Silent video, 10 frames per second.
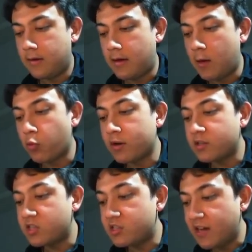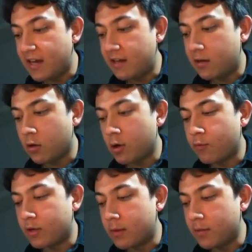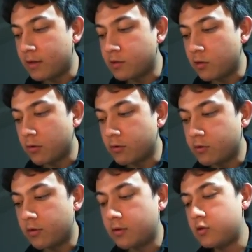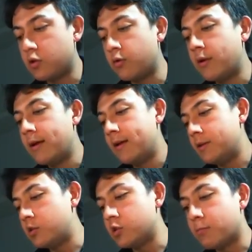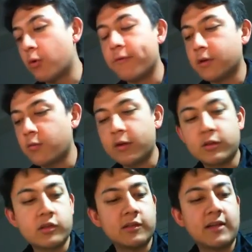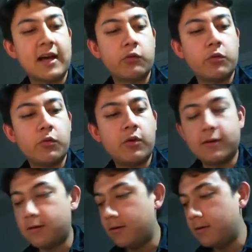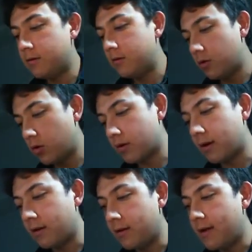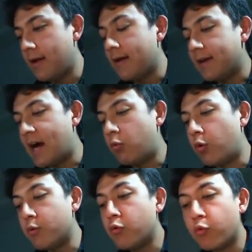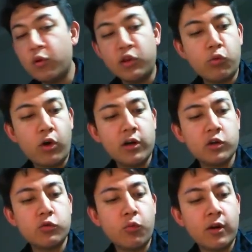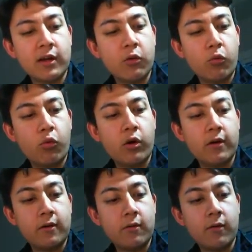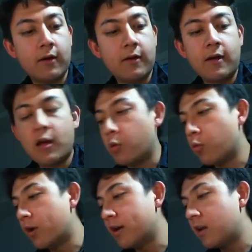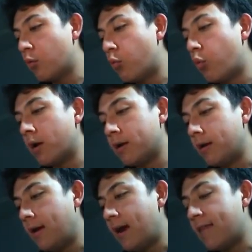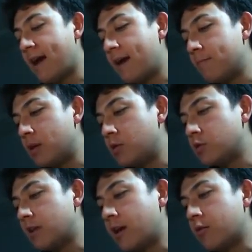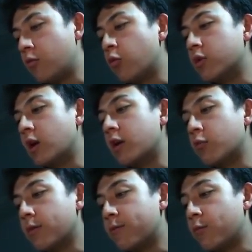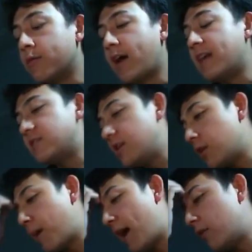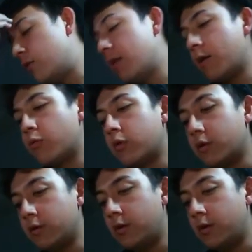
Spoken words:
And we're going to stay here if we keep getting zeros. So this is perfect, right? This is exactly what we wanted. Okay. Now what we really want is we want to get a 1, right? We want to get a 1, and that means that we're done. We've seen the pattern, and we're done.